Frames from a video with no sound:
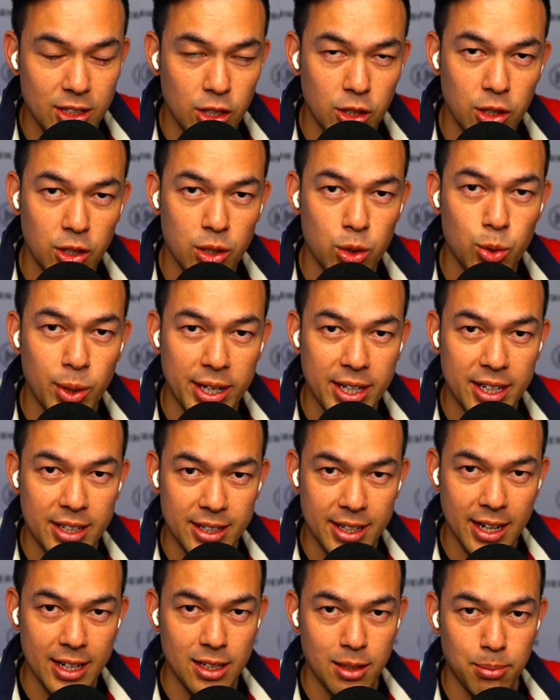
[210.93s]
creating a
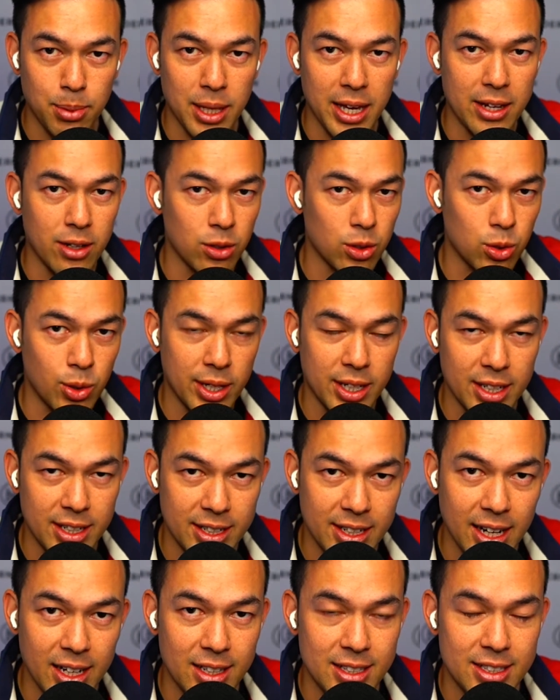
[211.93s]
daily plan or creating a
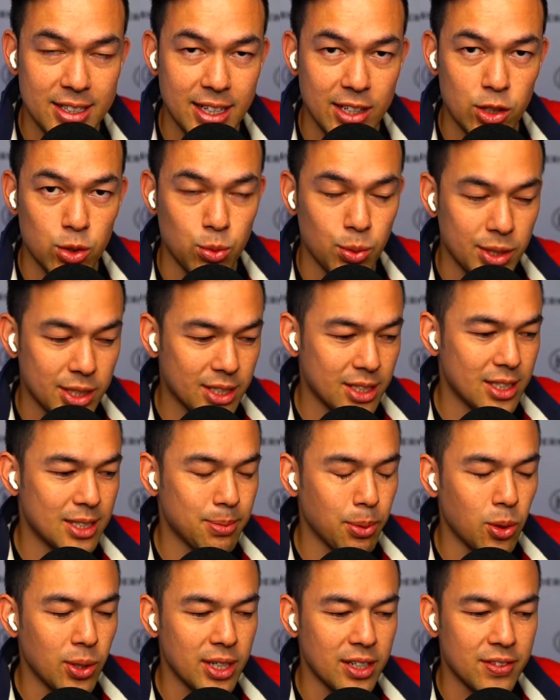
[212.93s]
daily schedule? What's the
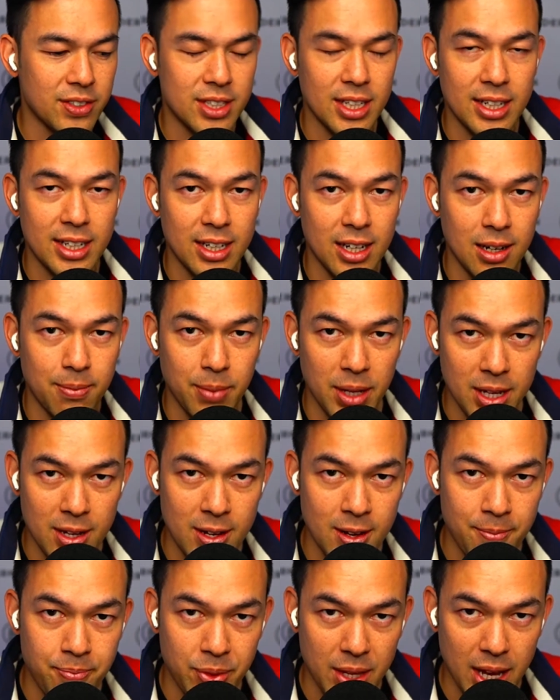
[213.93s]
point of setting up
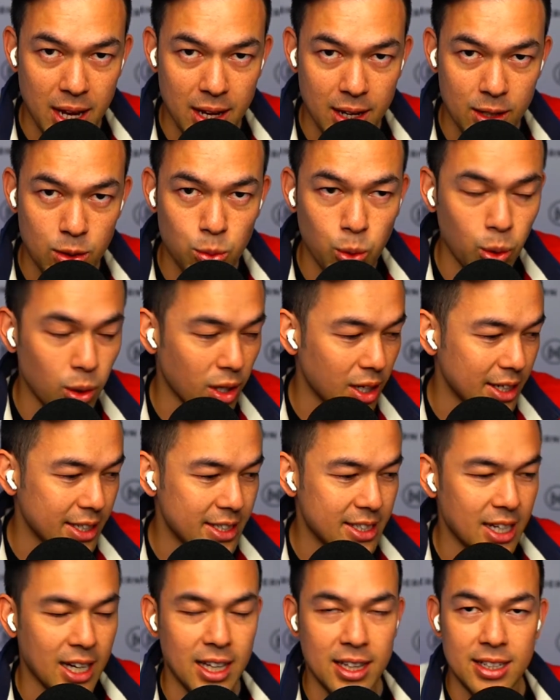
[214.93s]
quarterly
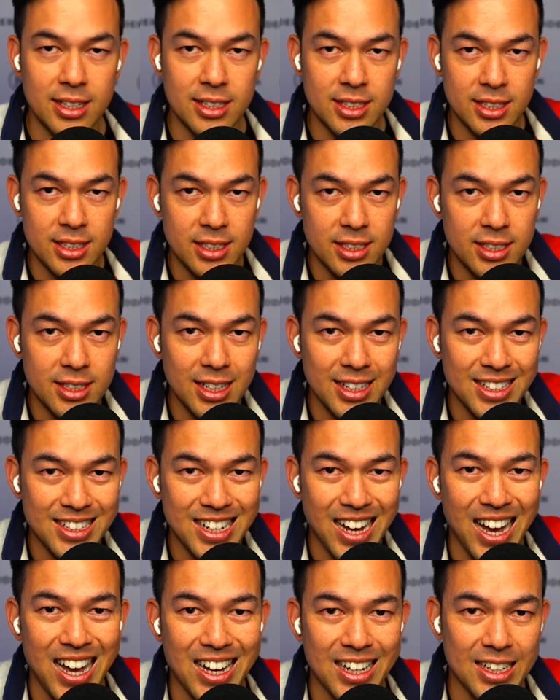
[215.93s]
challenges and
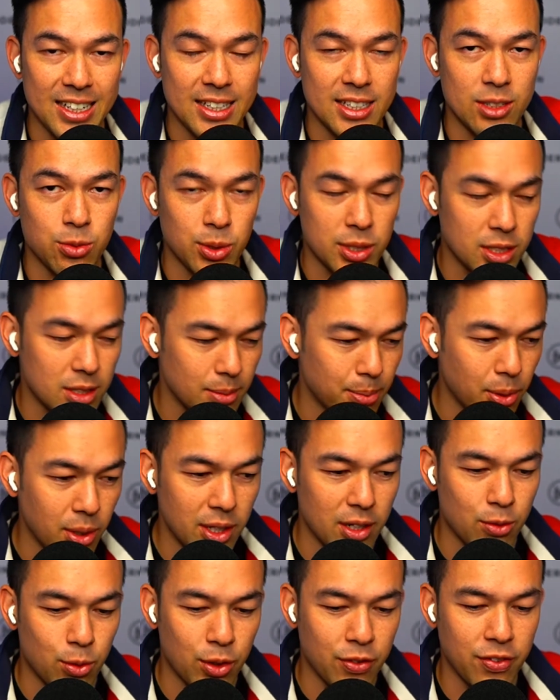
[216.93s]
targets? What's the
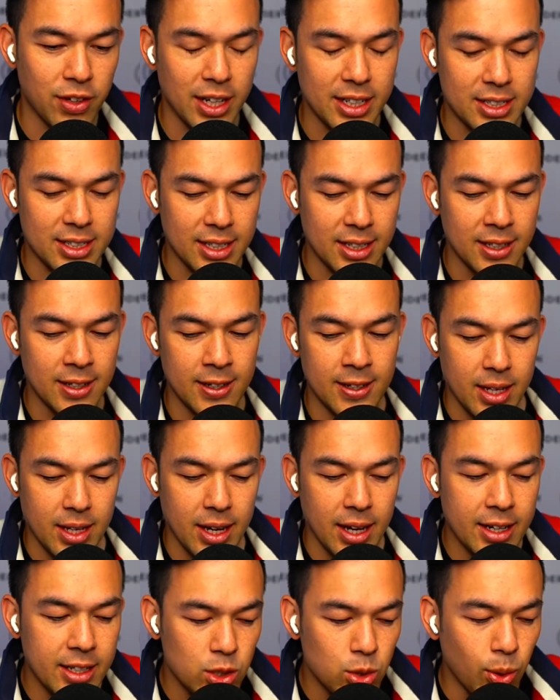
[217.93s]
point of reflecting?
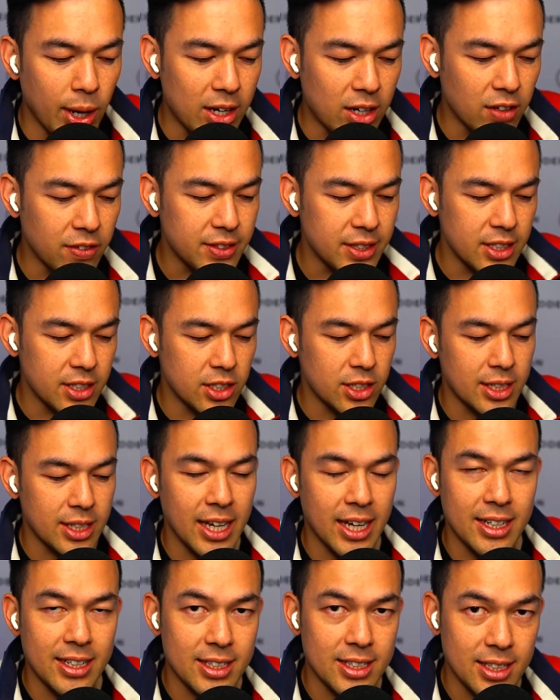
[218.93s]
And it's quite
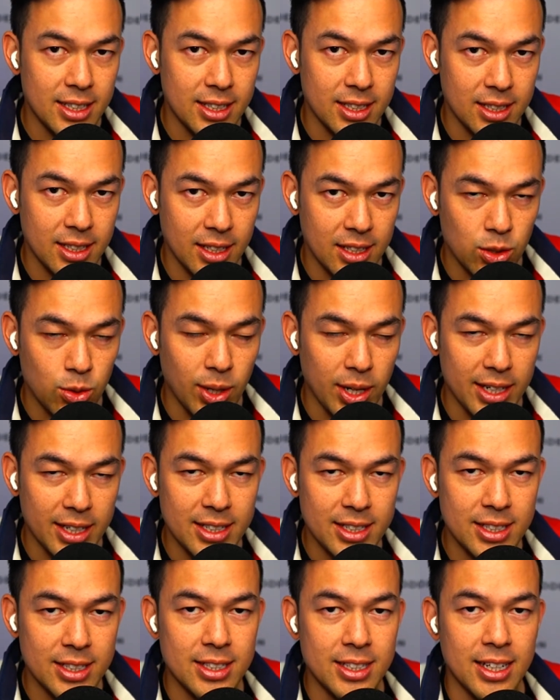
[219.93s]

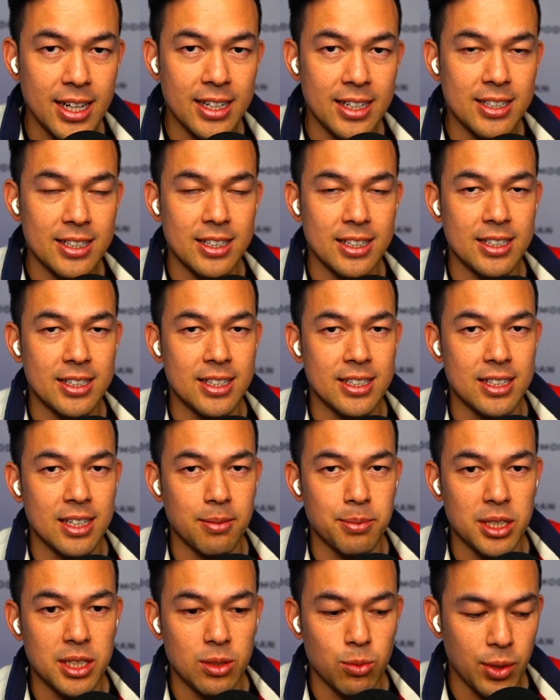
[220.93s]
easy to get into this
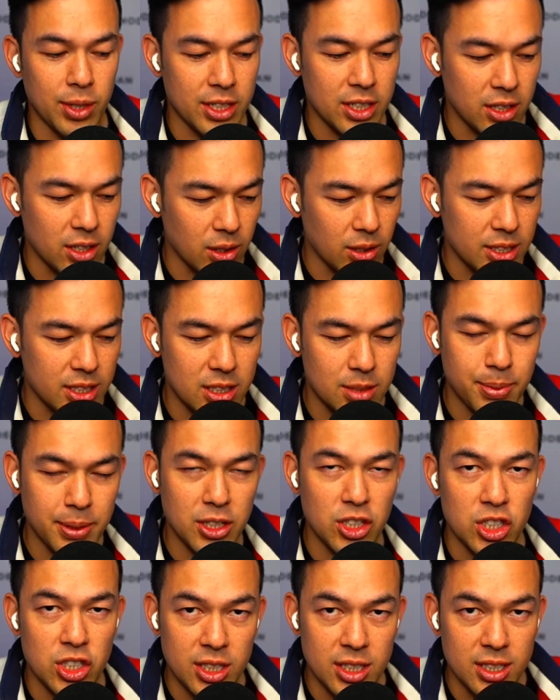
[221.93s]
assumption where you go, just
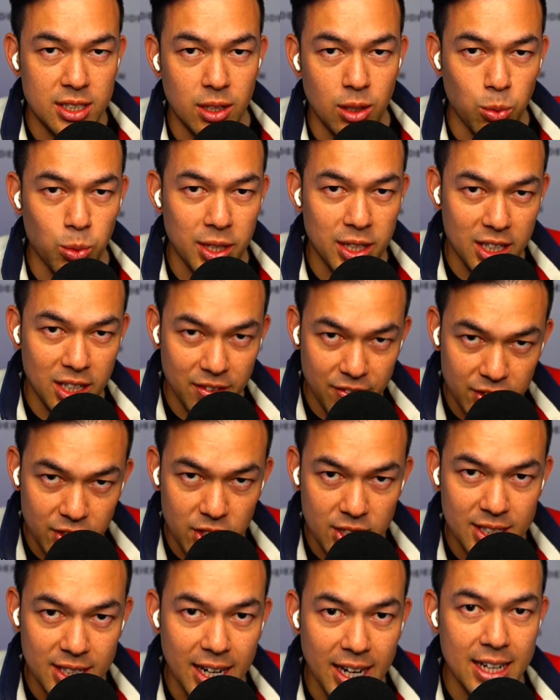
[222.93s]
because it's not working for
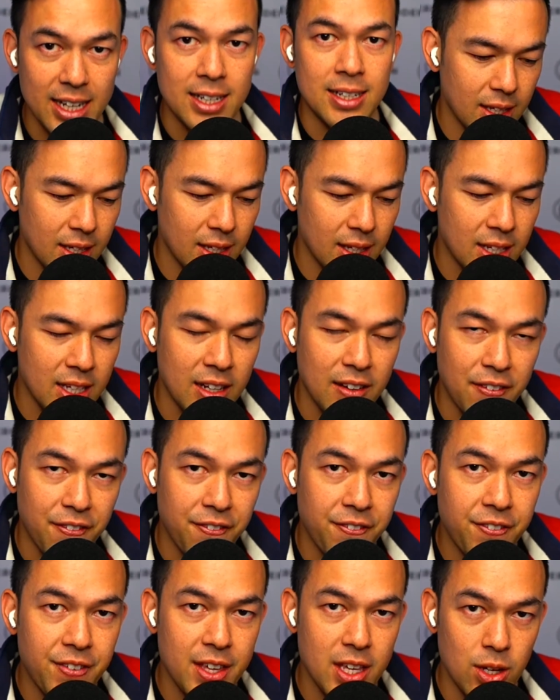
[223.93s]
you today, it can
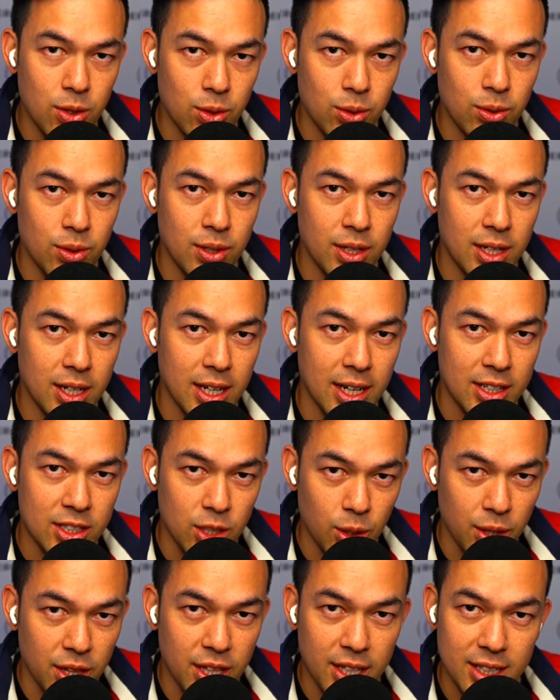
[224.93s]
feel as
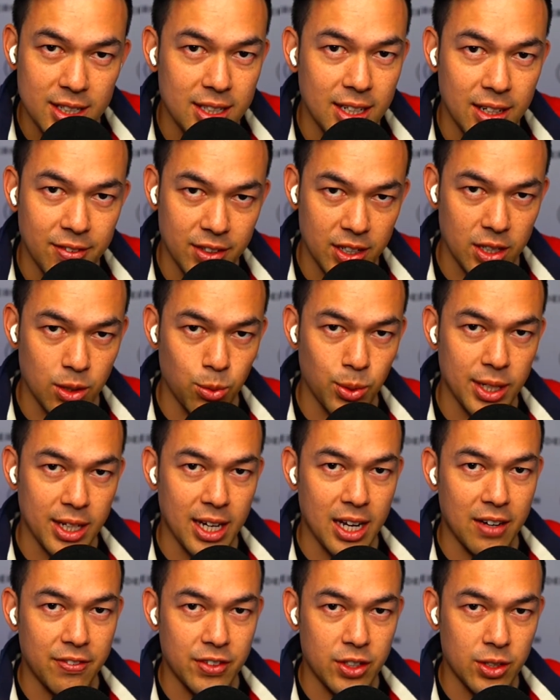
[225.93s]
though things are never going to work
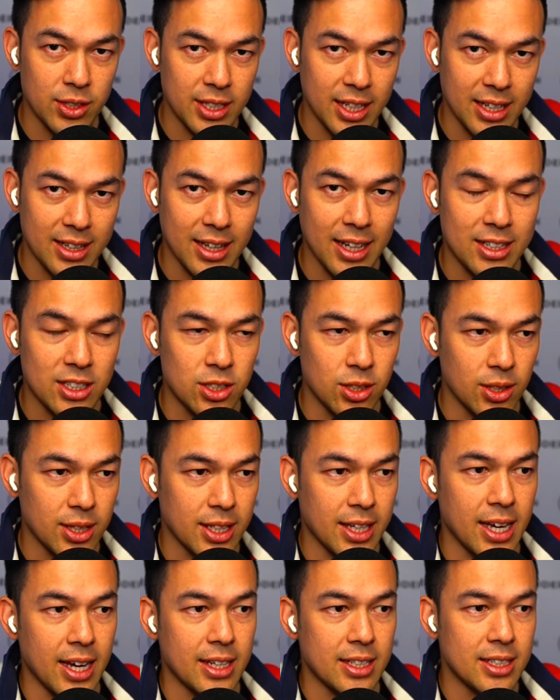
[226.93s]
out for you. And yet that's not the
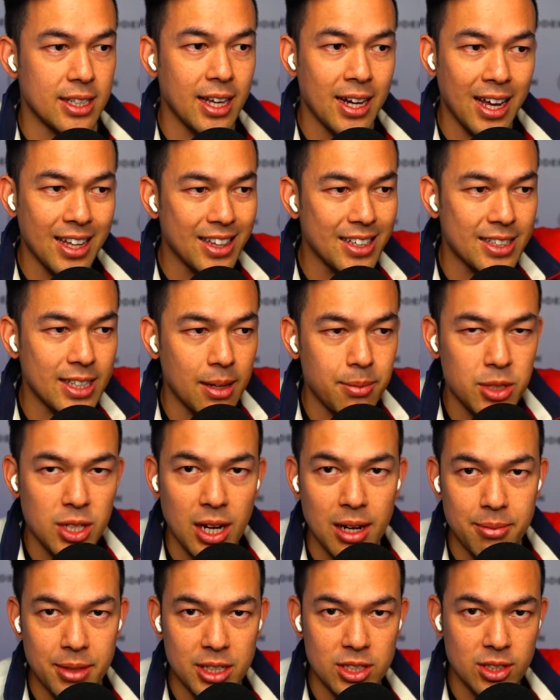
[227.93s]
case. Yet at the same
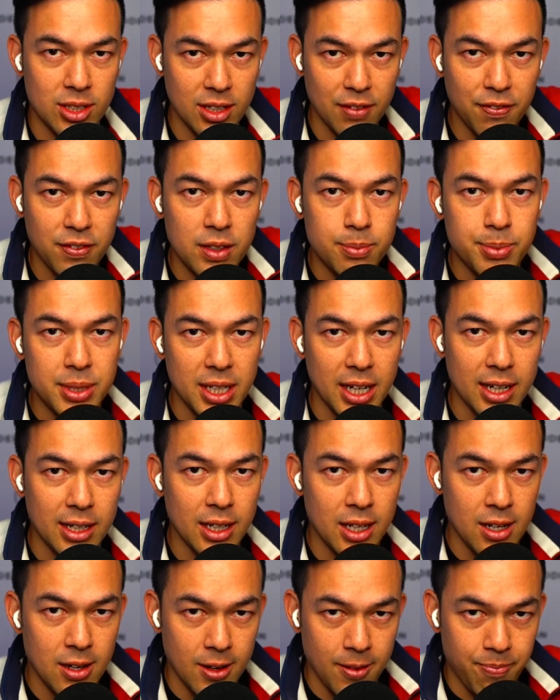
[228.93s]
time, there's on the flip side,
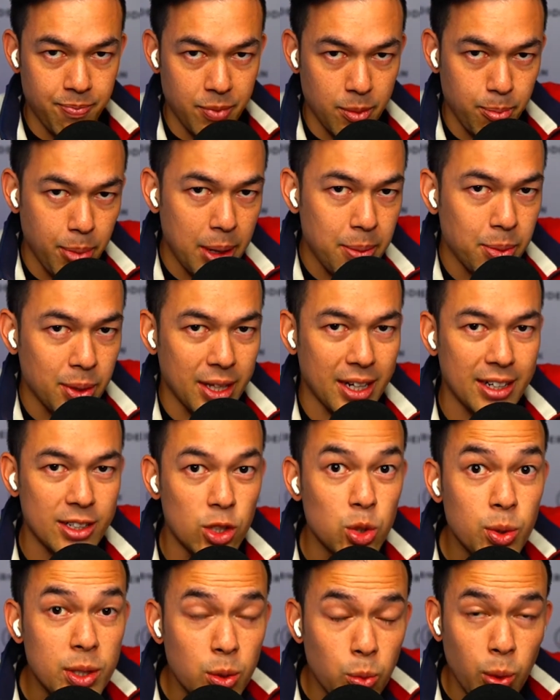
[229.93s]
people that are
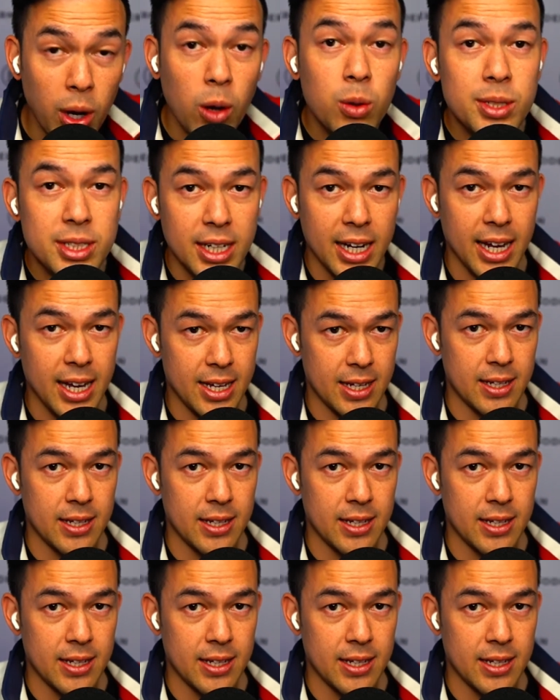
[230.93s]
doing well today